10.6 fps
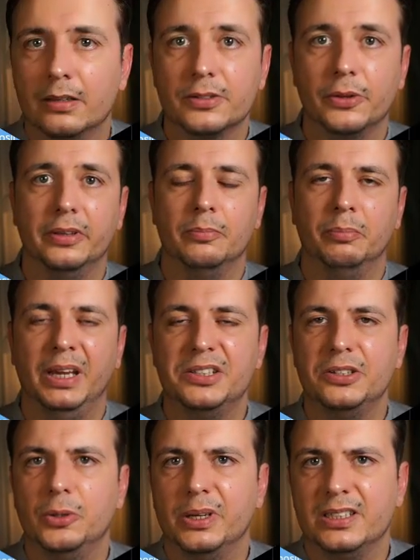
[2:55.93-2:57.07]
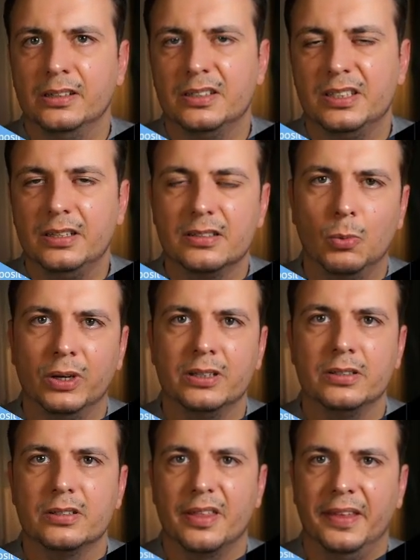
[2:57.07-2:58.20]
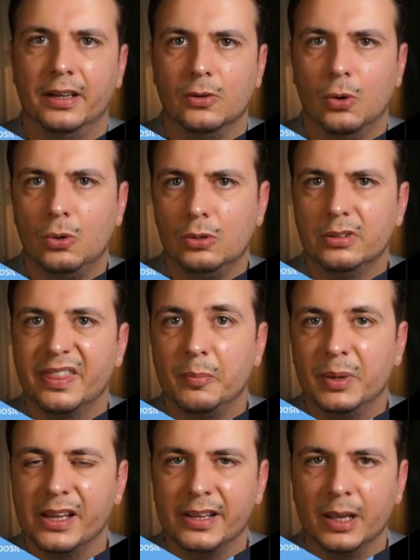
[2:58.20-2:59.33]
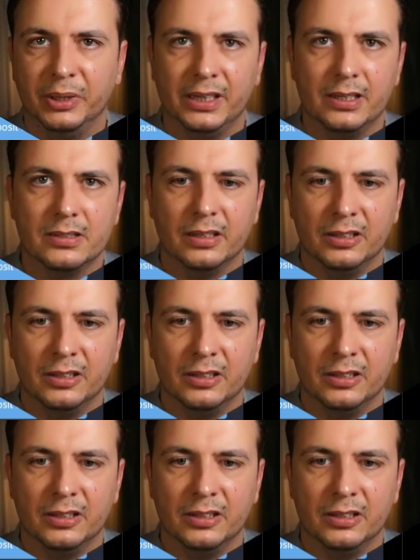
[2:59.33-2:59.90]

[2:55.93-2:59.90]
So the major US indices, the ones that hold the bigger companies in the